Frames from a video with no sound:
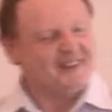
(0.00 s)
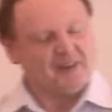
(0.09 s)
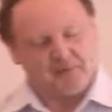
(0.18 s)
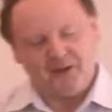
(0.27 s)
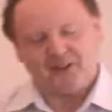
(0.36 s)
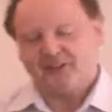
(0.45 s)
because
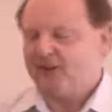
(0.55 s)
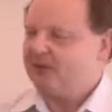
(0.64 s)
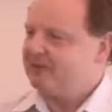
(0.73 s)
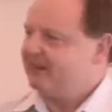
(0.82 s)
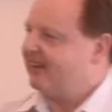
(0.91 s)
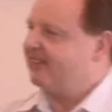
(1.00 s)
the book
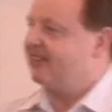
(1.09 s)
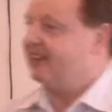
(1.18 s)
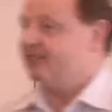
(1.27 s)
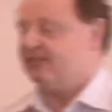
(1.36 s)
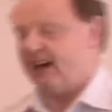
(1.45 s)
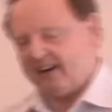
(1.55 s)
taught me
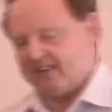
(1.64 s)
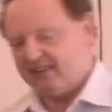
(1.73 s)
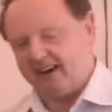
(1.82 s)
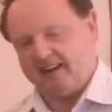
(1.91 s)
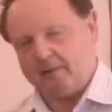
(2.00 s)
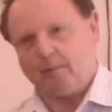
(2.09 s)
something very,
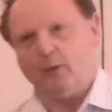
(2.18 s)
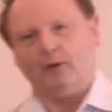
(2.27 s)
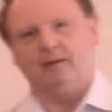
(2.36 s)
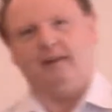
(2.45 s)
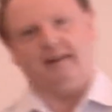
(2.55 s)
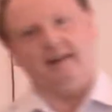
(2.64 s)
very
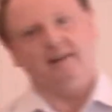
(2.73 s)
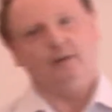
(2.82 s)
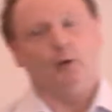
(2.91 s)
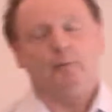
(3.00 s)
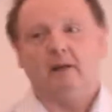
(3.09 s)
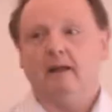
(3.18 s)
important. And it
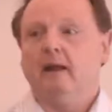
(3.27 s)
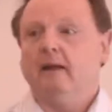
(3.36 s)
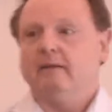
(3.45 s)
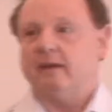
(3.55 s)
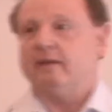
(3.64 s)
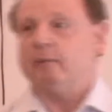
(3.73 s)
taught me
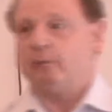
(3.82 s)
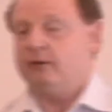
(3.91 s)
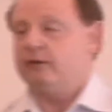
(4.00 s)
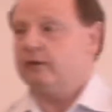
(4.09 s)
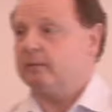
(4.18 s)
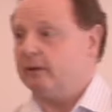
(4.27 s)
that the
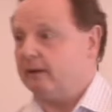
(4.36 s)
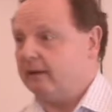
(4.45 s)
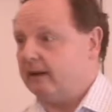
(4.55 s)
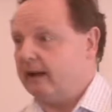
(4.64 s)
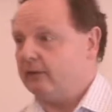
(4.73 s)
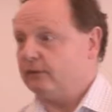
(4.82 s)

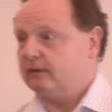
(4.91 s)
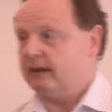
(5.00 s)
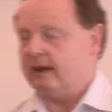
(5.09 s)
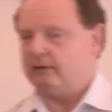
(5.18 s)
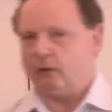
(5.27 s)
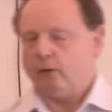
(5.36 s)
principle is,
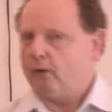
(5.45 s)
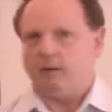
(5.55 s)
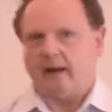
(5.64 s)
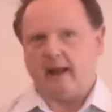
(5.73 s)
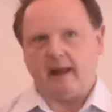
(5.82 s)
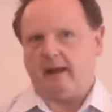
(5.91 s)
is
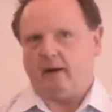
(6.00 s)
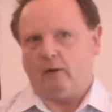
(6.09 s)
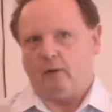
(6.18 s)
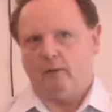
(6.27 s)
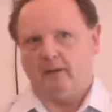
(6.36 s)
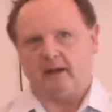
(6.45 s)
all,
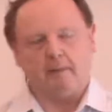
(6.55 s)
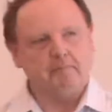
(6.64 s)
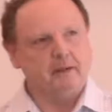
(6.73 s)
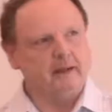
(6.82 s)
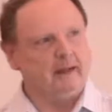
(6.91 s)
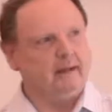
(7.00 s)
all the
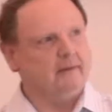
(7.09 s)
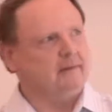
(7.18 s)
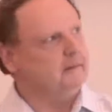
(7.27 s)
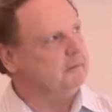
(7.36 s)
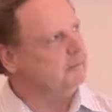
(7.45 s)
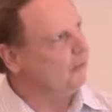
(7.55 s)
companies
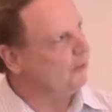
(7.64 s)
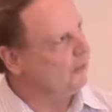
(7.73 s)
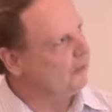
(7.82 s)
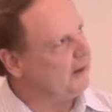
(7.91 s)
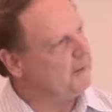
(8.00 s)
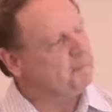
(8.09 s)
and
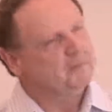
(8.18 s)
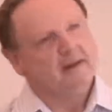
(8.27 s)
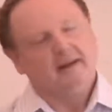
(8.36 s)
all the